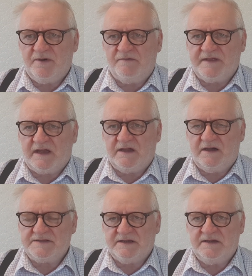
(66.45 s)
of that
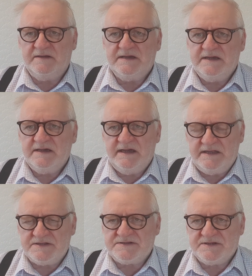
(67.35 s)
cutter
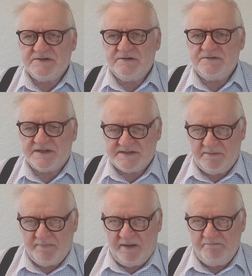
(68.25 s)
into the
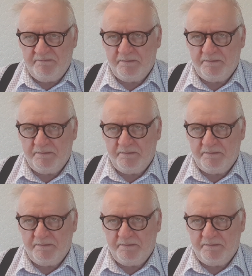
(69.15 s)
timber.